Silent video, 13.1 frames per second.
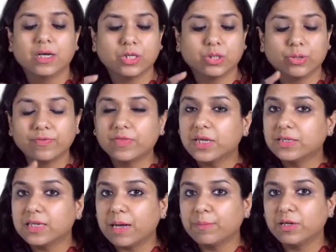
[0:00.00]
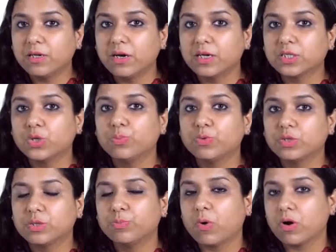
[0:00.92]
So if the examiner asks you
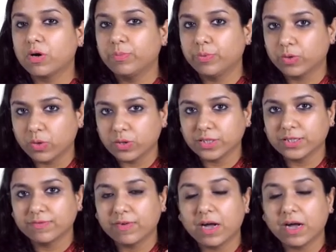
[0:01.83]
most important prognostic